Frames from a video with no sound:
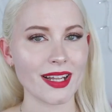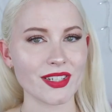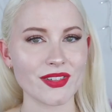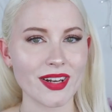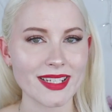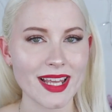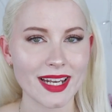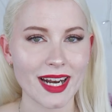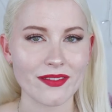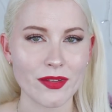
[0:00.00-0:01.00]
I just thought I'd
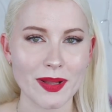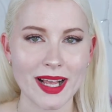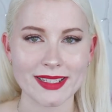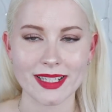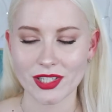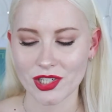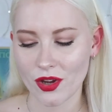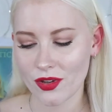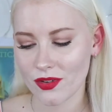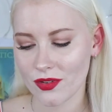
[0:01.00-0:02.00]
take it out of the plastic to
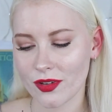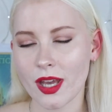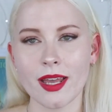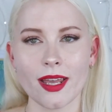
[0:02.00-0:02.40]
show you.